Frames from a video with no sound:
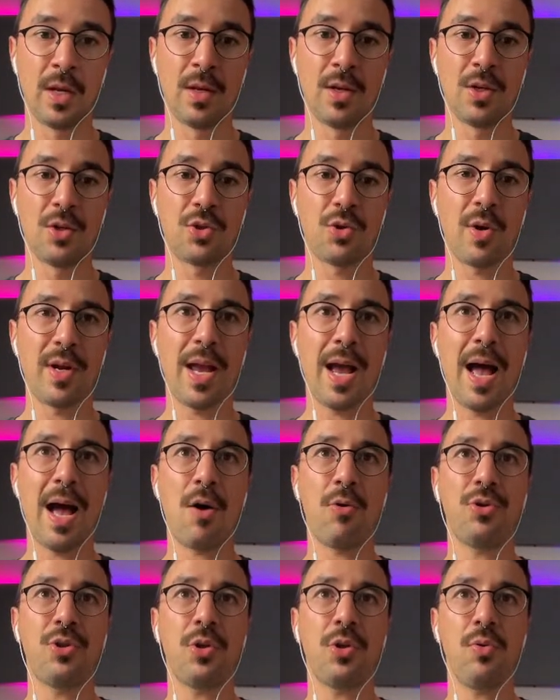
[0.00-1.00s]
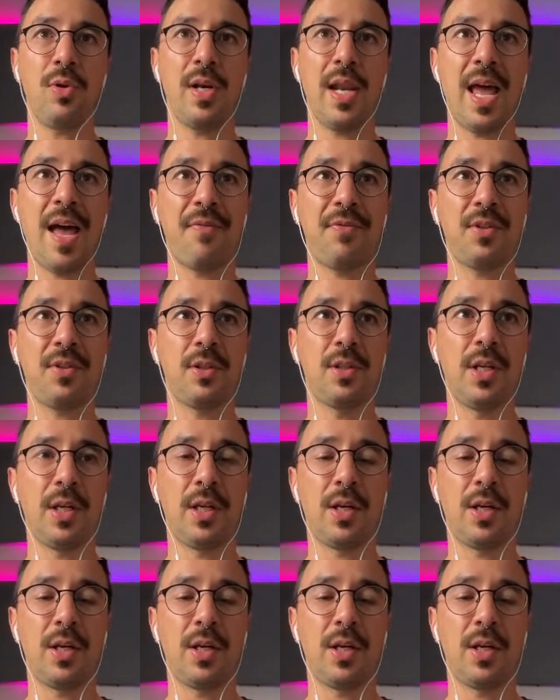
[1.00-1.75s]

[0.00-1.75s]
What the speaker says: So I also left the